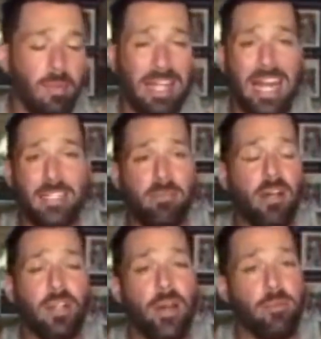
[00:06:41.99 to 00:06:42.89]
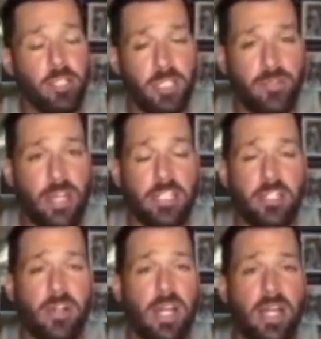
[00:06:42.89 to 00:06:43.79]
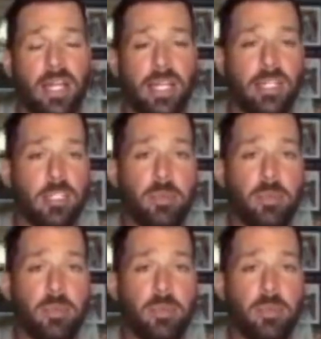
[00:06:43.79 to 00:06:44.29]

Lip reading: like I just mailed out a bunch of stuff yesterday and